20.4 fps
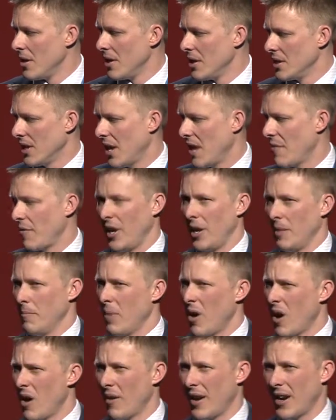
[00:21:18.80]
So don't forget, in
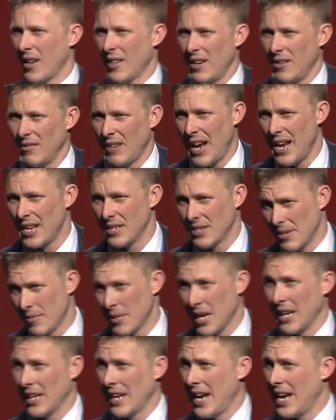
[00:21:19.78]
Pirata, that land, some of
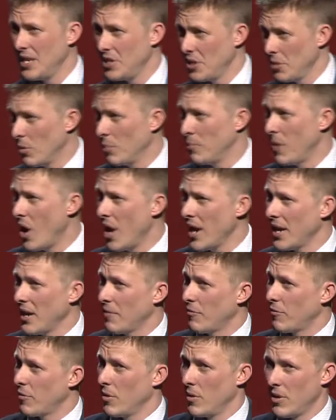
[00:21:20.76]
that land, you were buying it
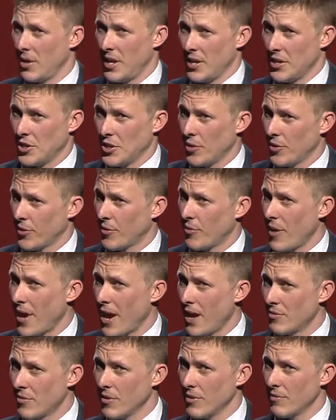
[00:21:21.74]
for only $200,000 or
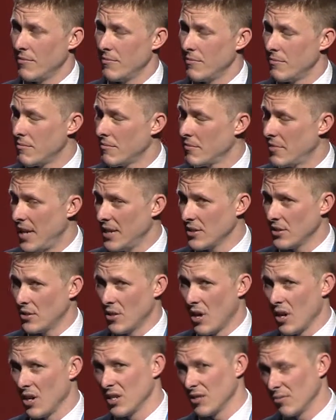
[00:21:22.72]

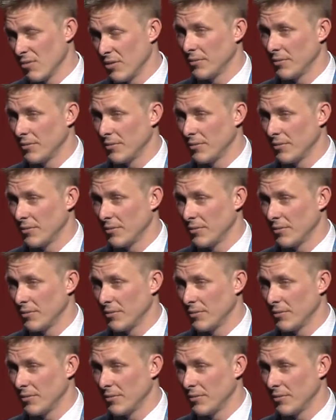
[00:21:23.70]
$300,000